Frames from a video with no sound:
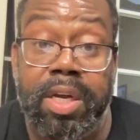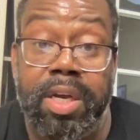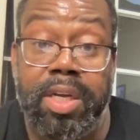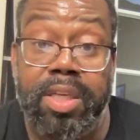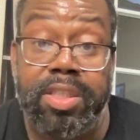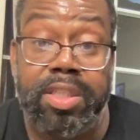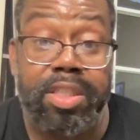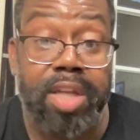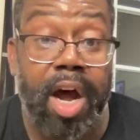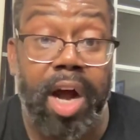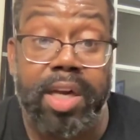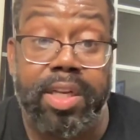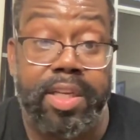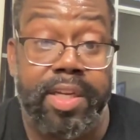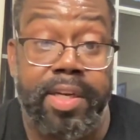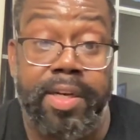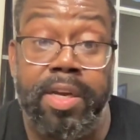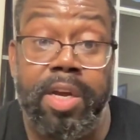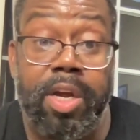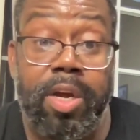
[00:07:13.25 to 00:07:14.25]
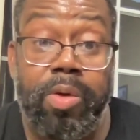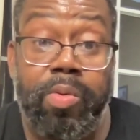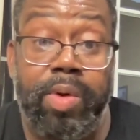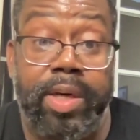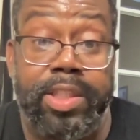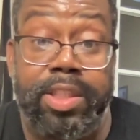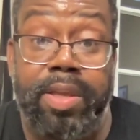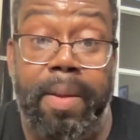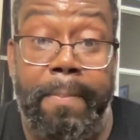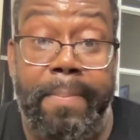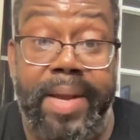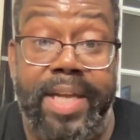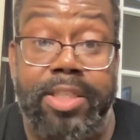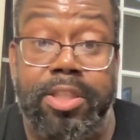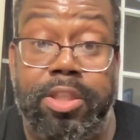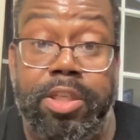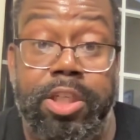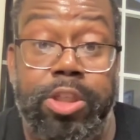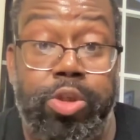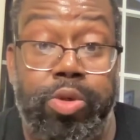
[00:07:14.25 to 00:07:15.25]
Stockton was the best
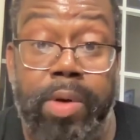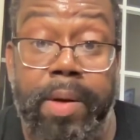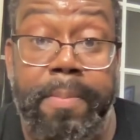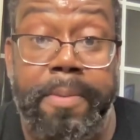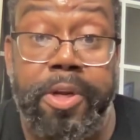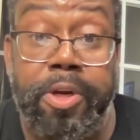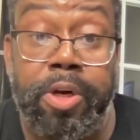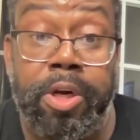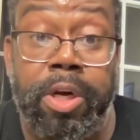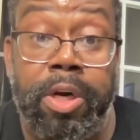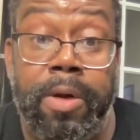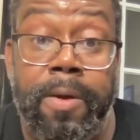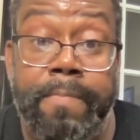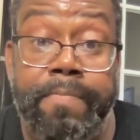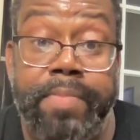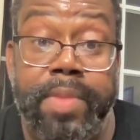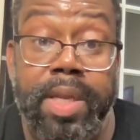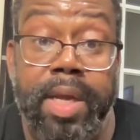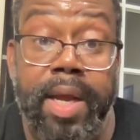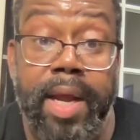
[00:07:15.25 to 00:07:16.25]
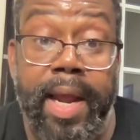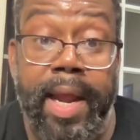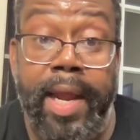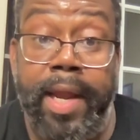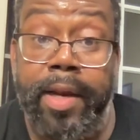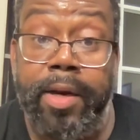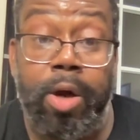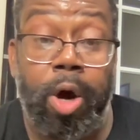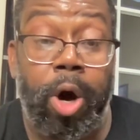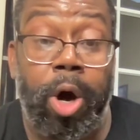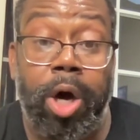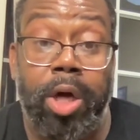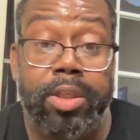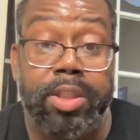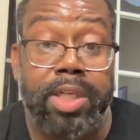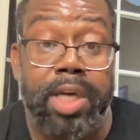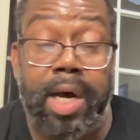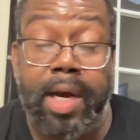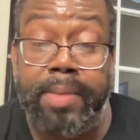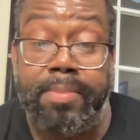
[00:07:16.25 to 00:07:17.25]
distributor and
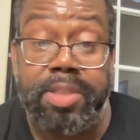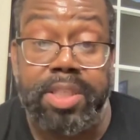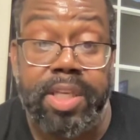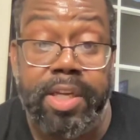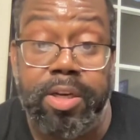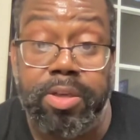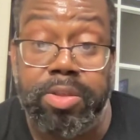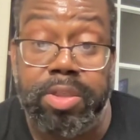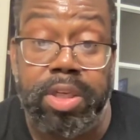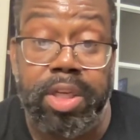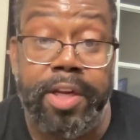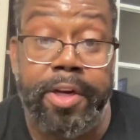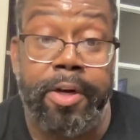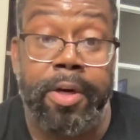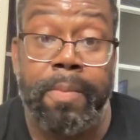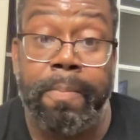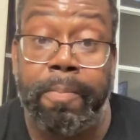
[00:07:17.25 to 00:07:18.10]
all-time steals leader.